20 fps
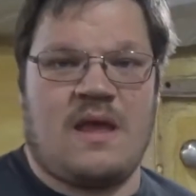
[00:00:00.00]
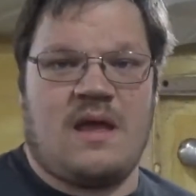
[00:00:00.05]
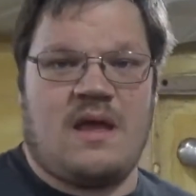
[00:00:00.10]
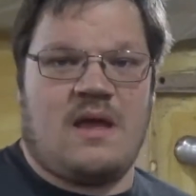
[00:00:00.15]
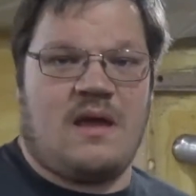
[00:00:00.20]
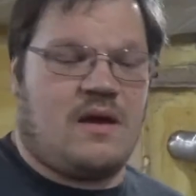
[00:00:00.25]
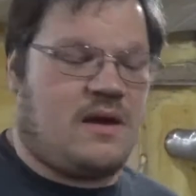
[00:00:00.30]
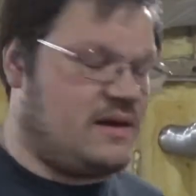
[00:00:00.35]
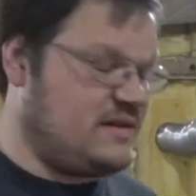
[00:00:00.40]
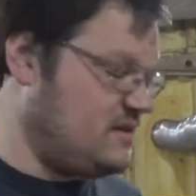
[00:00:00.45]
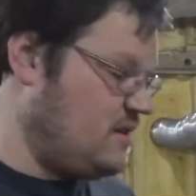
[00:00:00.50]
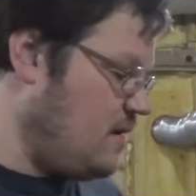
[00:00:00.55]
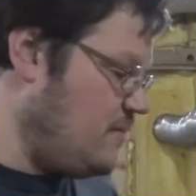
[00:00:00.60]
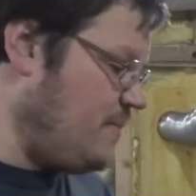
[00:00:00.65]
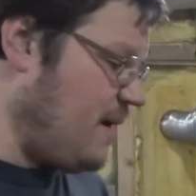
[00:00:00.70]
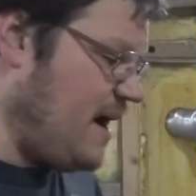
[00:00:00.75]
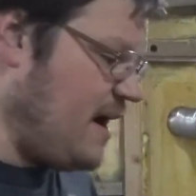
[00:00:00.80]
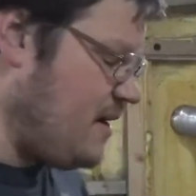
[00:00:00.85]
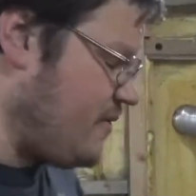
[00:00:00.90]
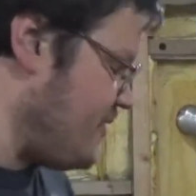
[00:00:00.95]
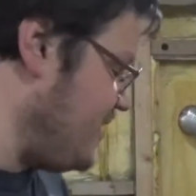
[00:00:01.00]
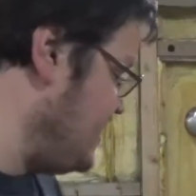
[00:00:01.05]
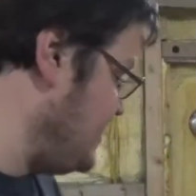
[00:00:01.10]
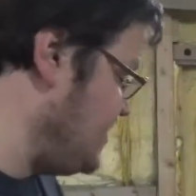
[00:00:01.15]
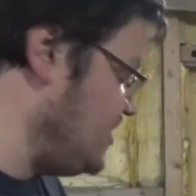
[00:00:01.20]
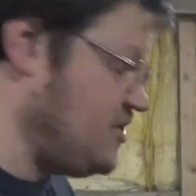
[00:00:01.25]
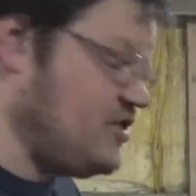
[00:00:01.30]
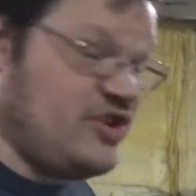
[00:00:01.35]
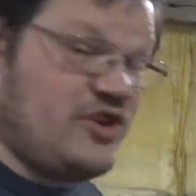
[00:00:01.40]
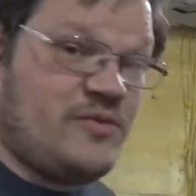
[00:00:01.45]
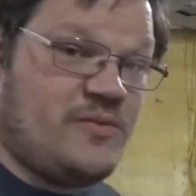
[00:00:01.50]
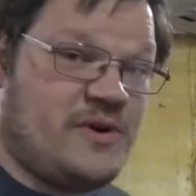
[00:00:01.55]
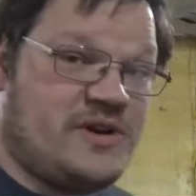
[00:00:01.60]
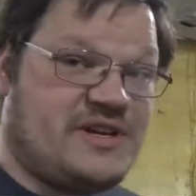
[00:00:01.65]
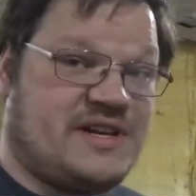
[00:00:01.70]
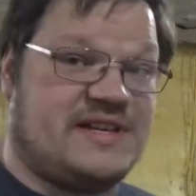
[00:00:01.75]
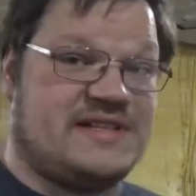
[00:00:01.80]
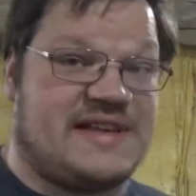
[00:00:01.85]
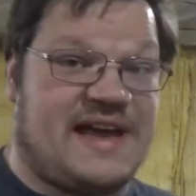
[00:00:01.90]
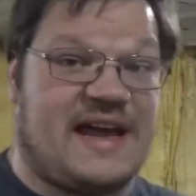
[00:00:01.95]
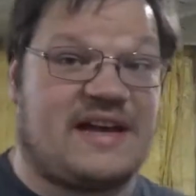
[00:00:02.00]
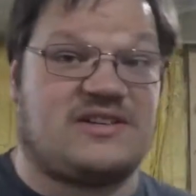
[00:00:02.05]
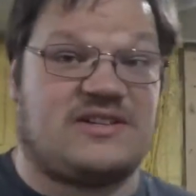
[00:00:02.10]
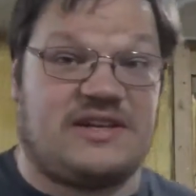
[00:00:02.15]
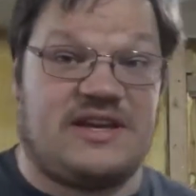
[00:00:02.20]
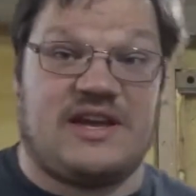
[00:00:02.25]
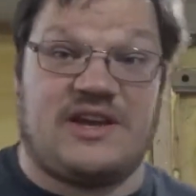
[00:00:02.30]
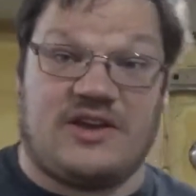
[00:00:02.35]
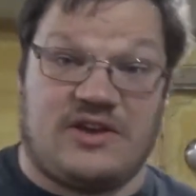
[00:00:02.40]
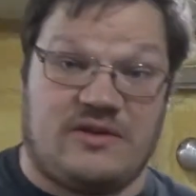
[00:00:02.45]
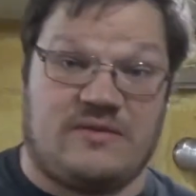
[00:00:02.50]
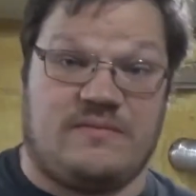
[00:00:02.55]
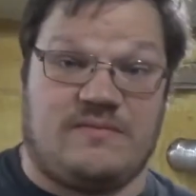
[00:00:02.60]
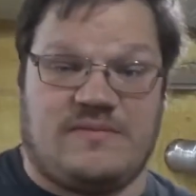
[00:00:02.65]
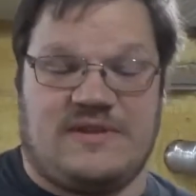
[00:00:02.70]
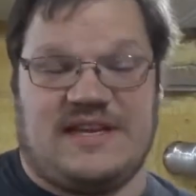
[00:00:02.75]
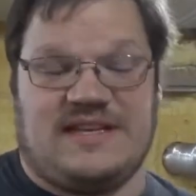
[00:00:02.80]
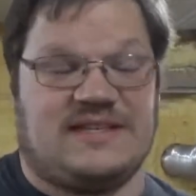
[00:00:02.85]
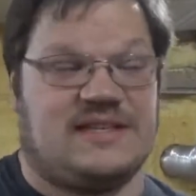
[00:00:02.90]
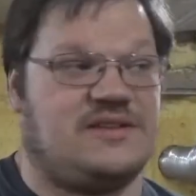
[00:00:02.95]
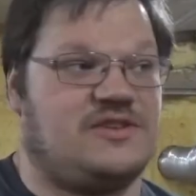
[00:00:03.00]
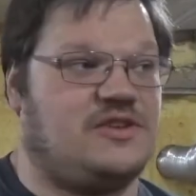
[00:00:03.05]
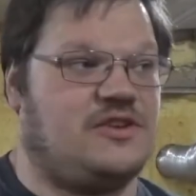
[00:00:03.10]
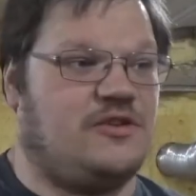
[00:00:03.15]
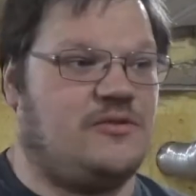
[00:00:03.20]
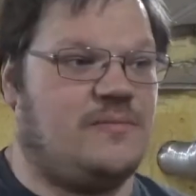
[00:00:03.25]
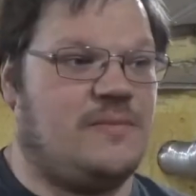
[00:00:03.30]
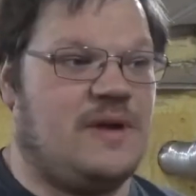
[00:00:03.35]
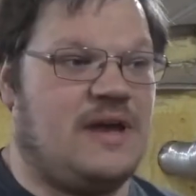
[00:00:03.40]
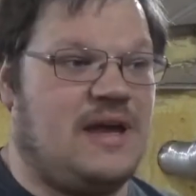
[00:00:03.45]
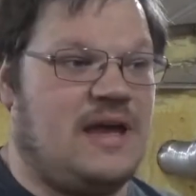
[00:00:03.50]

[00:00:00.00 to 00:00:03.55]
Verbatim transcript: All right, so I'm buying a Reci tube, which is actually a decent tube.